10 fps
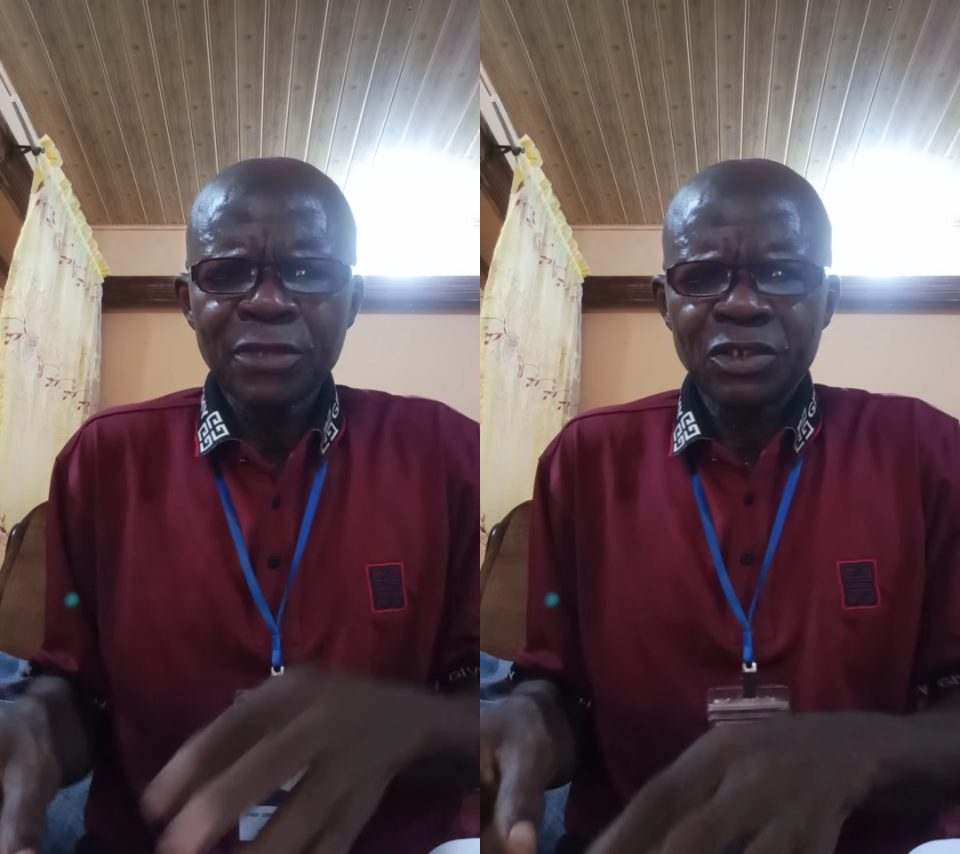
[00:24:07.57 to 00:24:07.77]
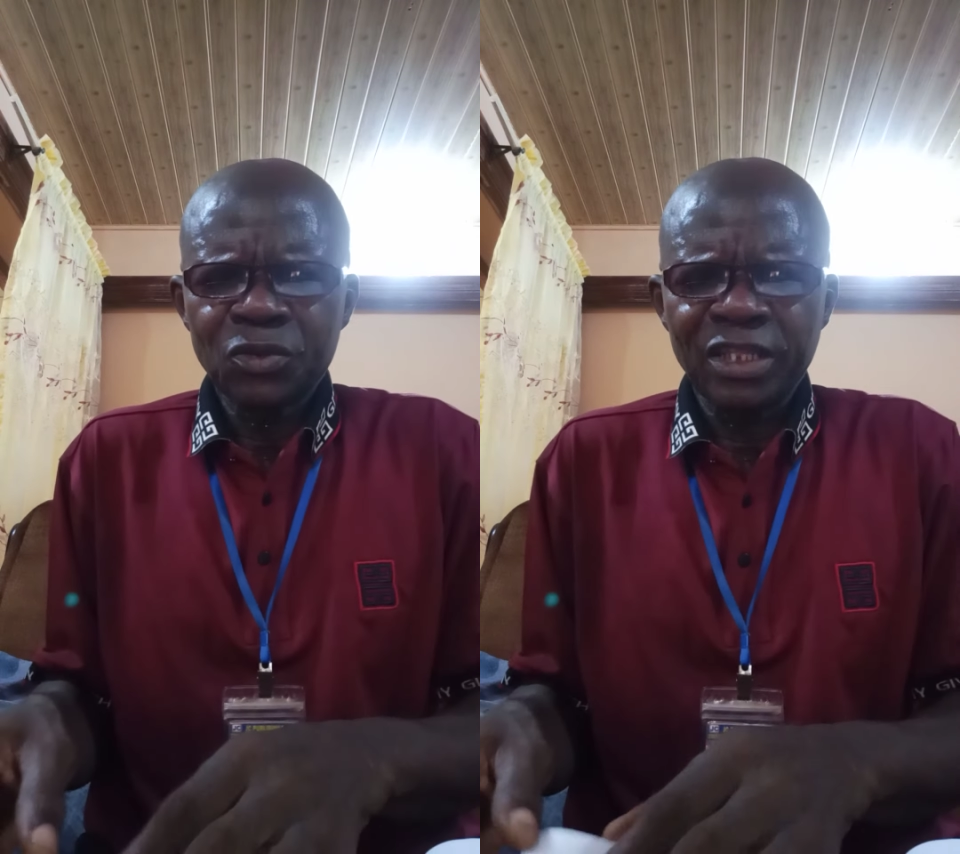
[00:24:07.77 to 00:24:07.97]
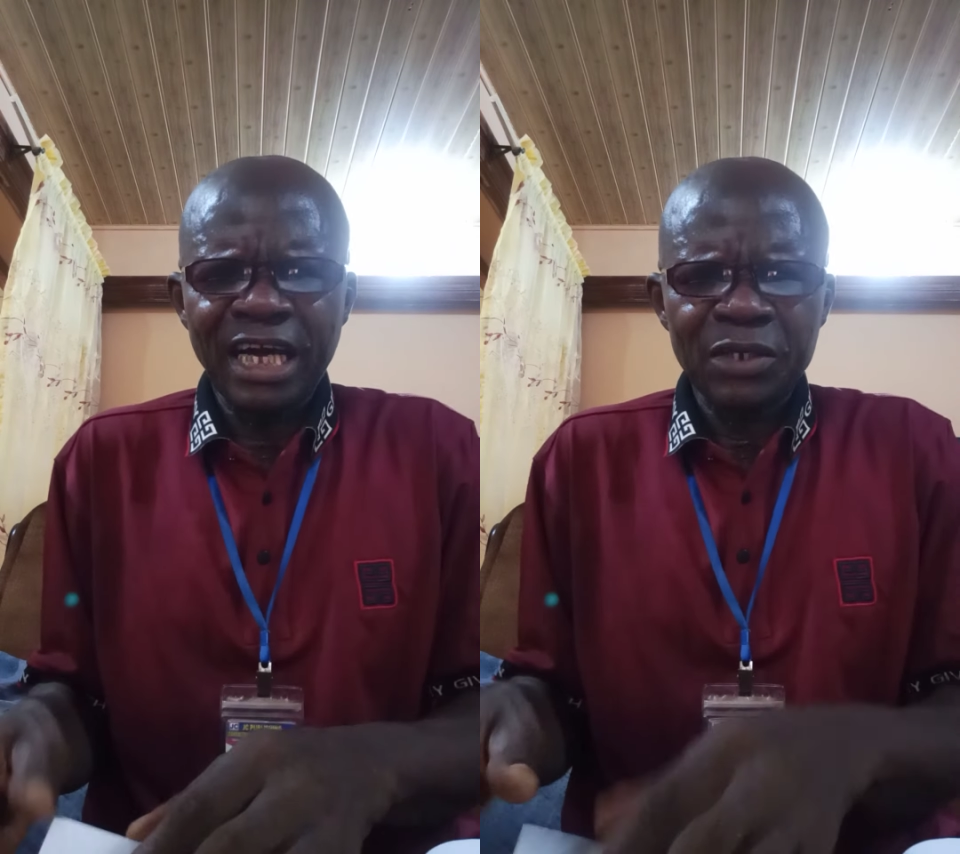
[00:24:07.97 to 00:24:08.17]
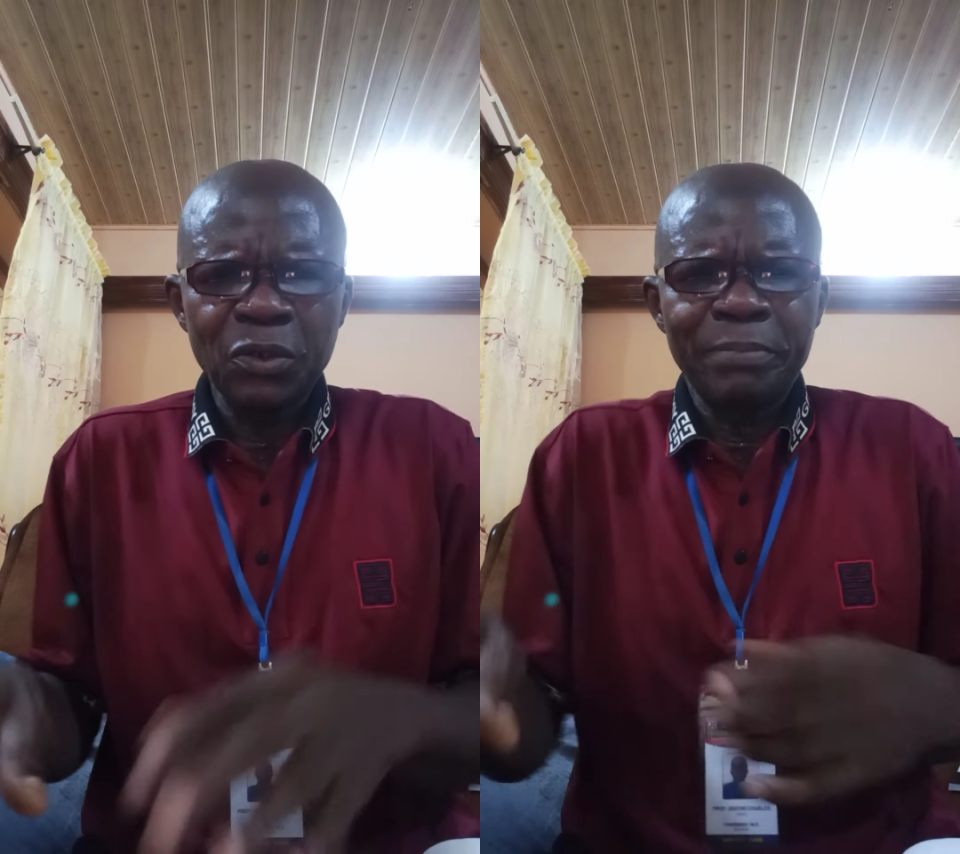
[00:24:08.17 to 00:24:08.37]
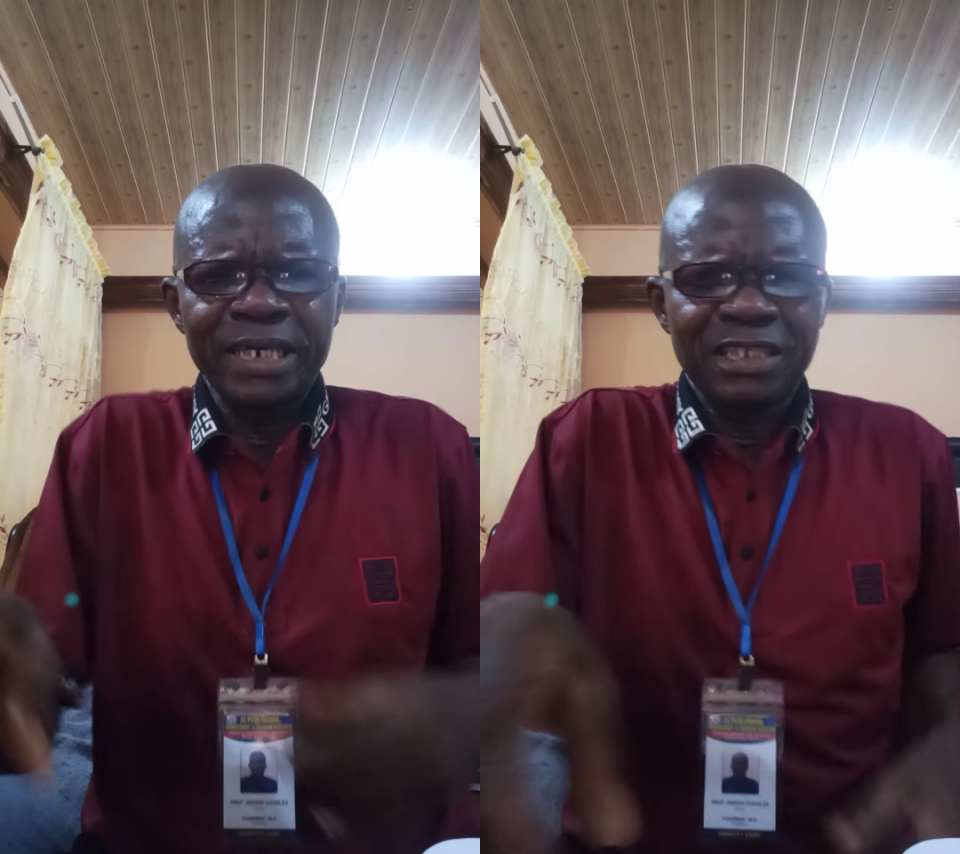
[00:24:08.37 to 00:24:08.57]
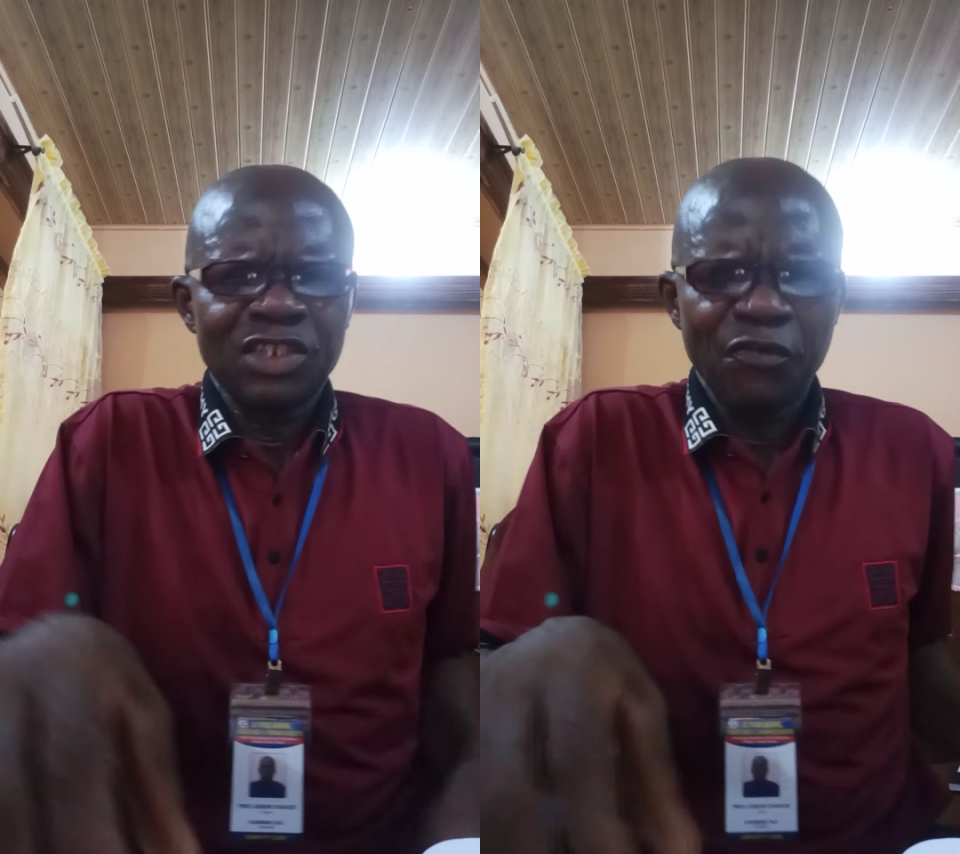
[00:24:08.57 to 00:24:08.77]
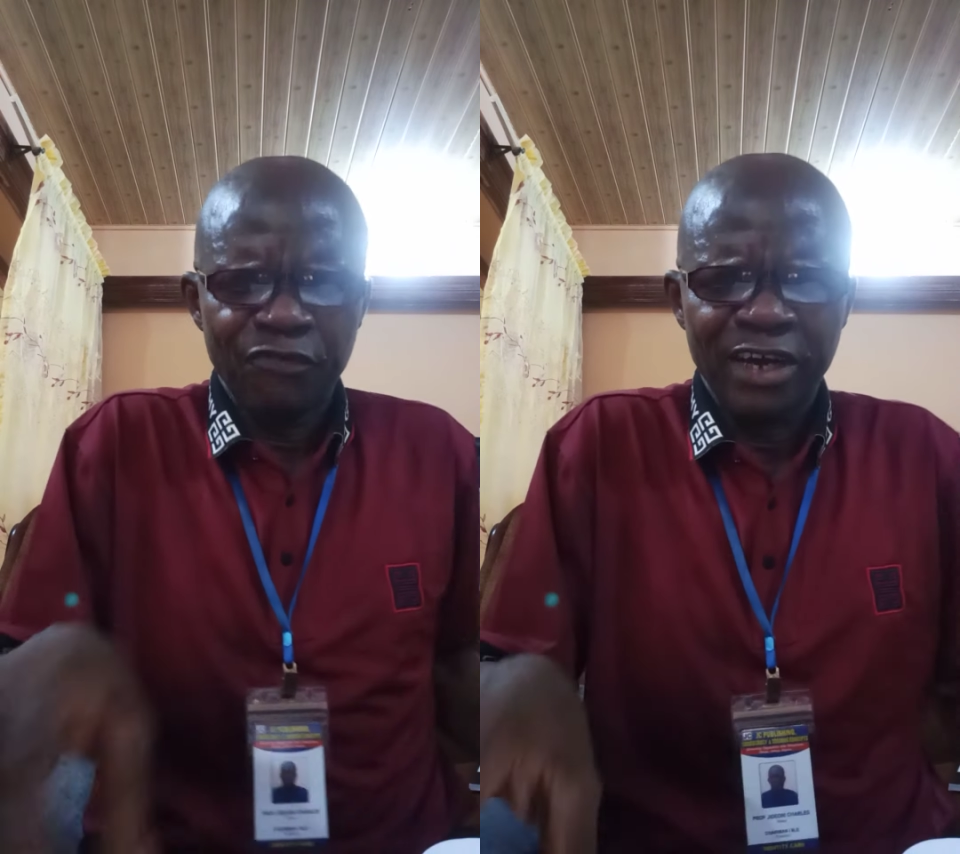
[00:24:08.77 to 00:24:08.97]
So thank you. But don't